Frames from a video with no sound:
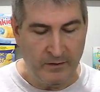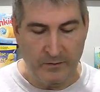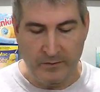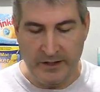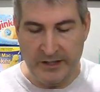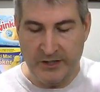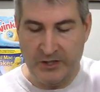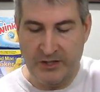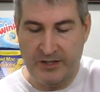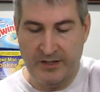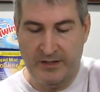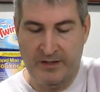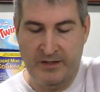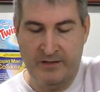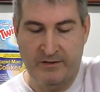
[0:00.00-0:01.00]

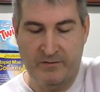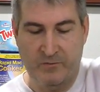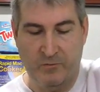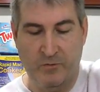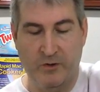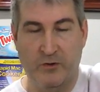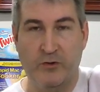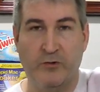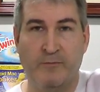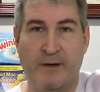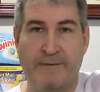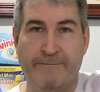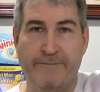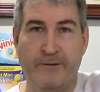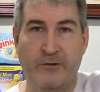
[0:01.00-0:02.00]
which will hold
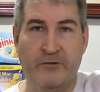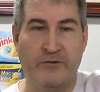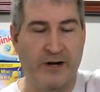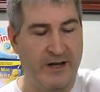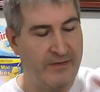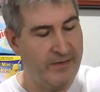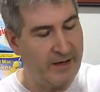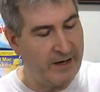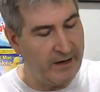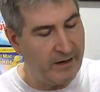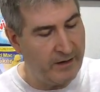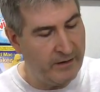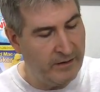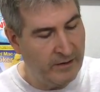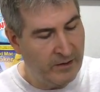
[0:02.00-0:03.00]
my food right
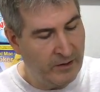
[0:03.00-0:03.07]
there,